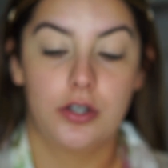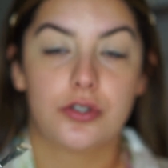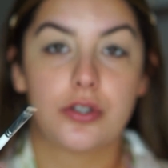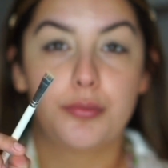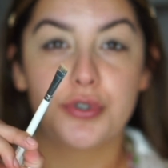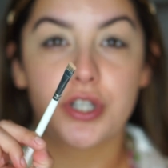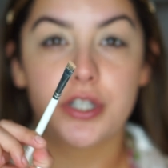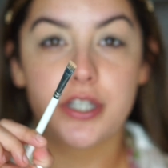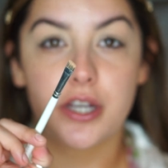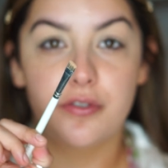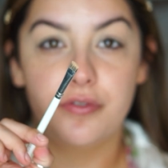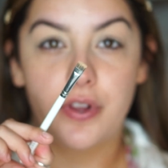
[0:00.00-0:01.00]
So I'm just going to
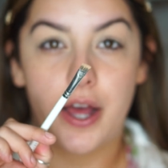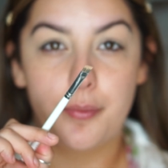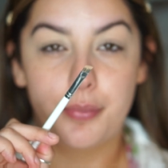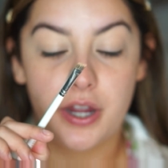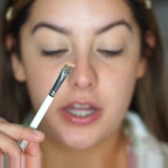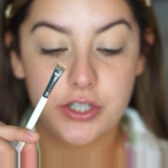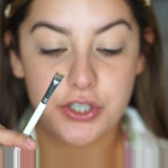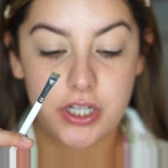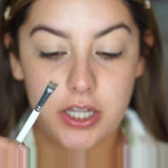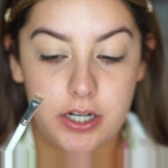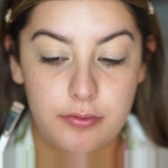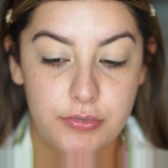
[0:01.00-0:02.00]
take a flat brush,
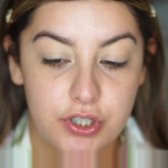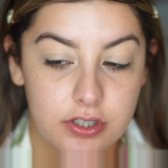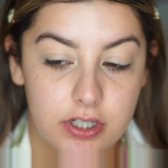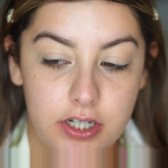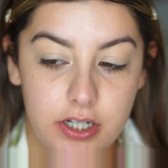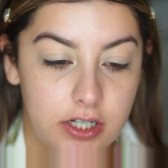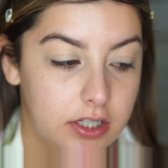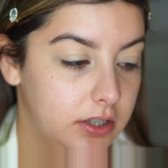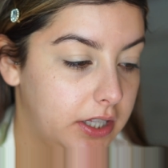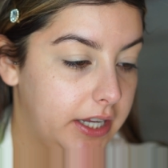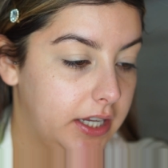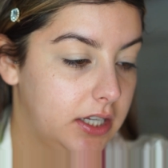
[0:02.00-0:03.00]
and I'm just going to
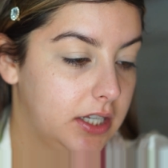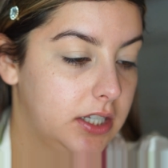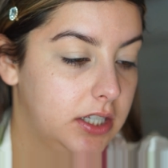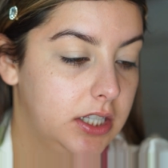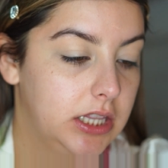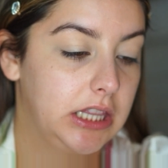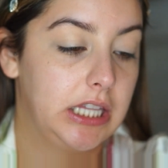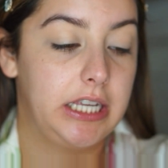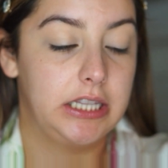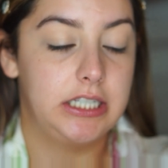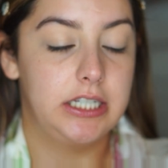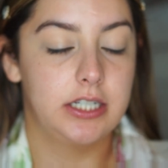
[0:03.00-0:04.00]
like
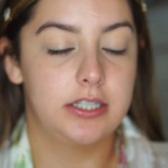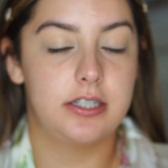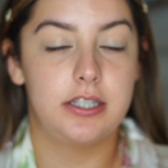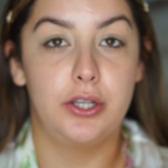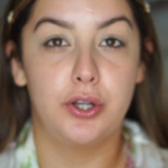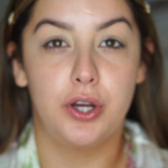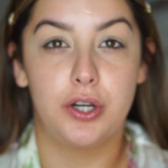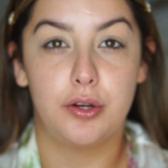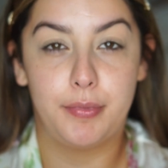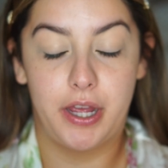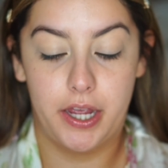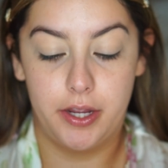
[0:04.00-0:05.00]
lightly conceal under
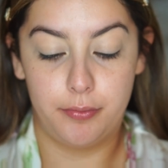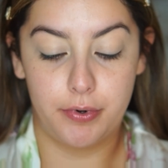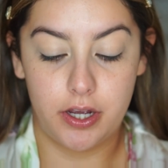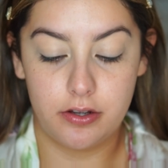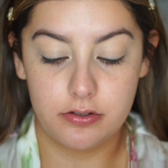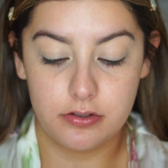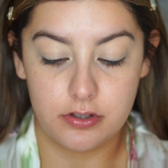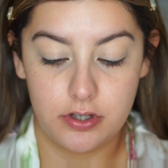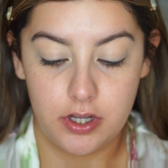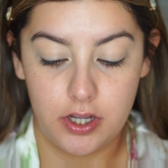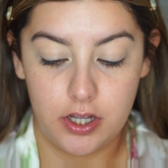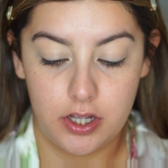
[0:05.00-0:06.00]
my eyebrows.
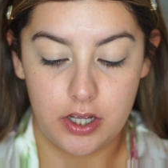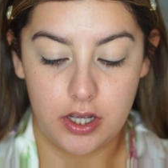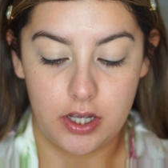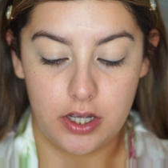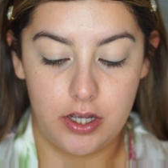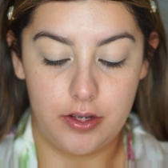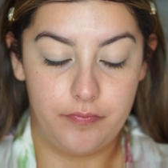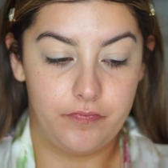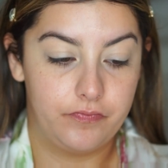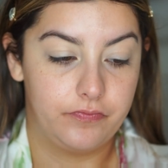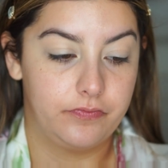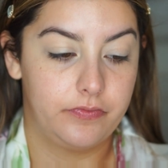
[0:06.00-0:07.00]

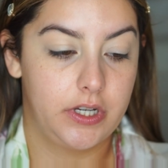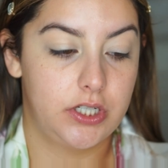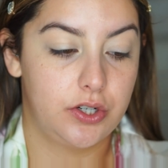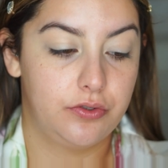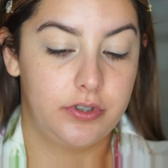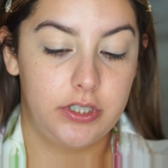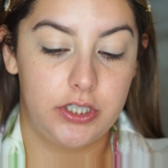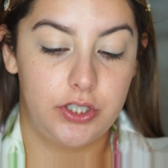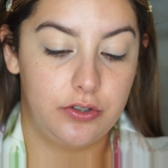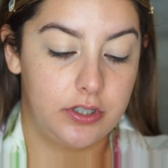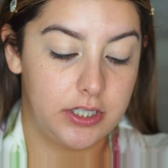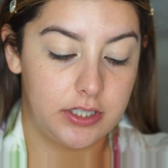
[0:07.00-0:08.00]
I don't really
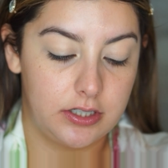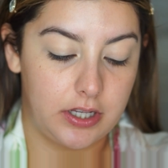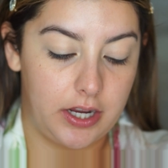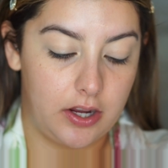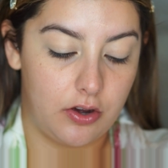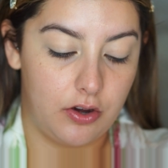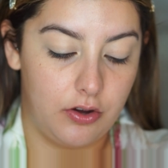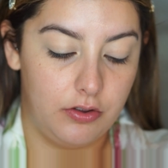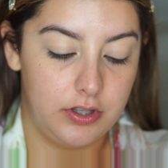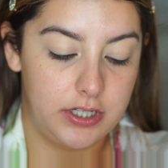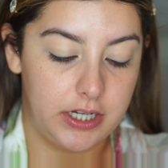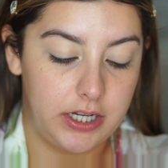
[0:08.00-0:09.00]
do this like all
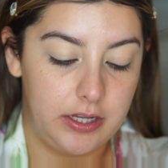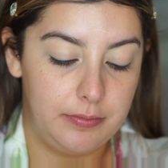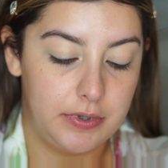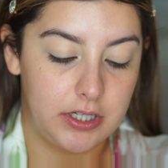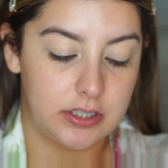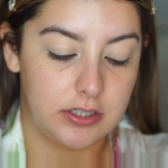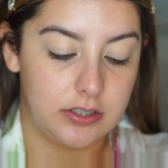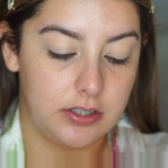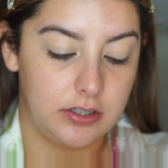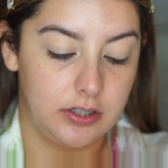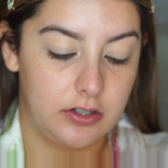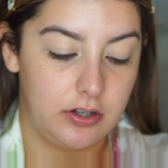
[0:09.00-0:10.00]
the time because it's
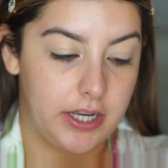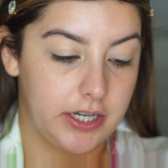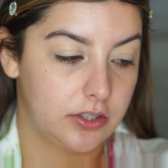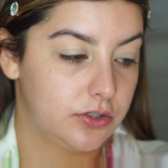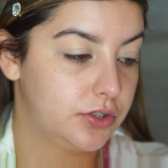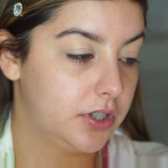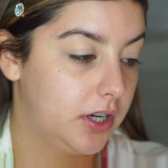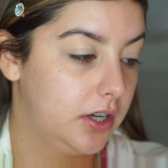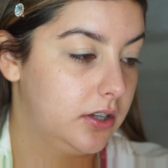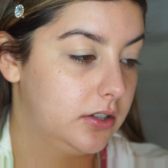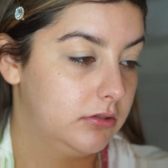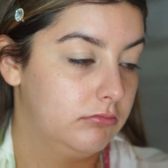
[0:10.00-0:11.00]
a little
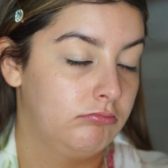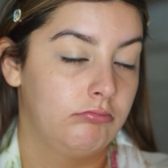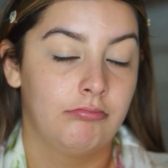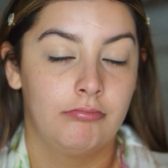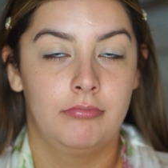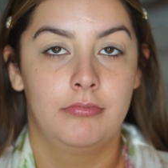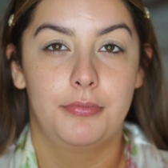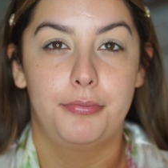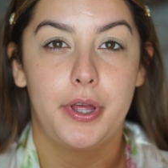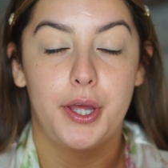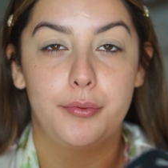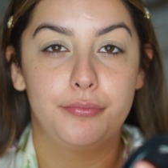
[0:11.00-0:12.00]
extra,
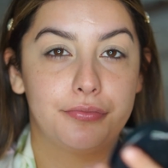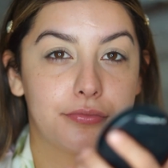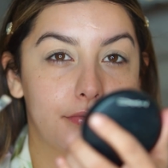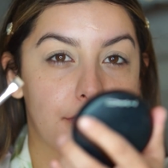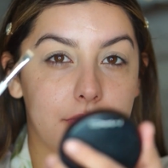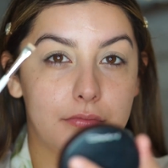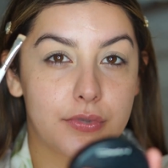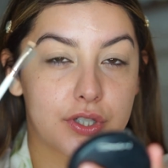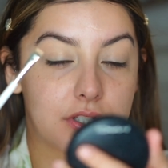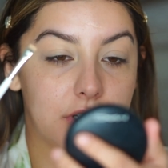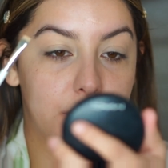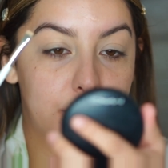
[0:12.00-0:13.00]
but I'm
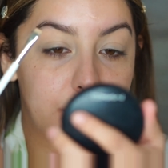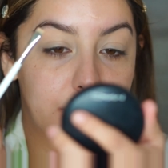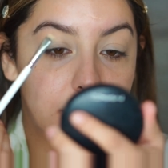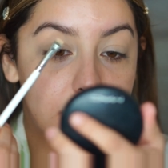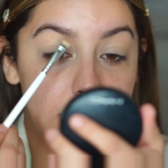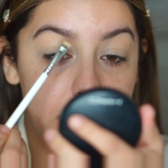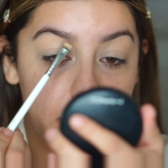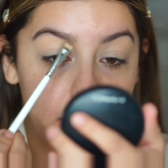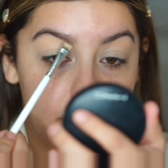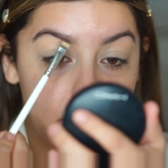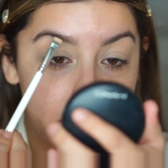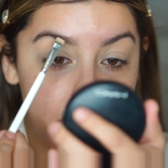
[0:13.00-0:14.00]
just going to do it for the sake
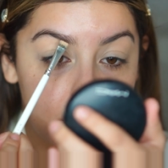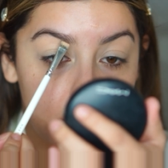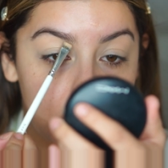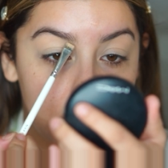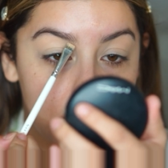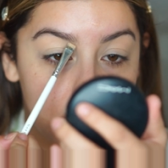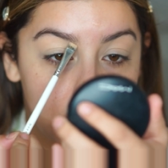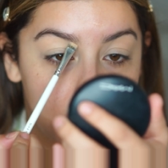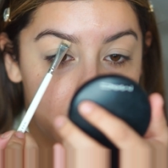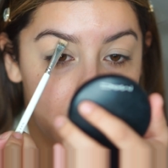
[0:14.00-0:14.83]
of this video.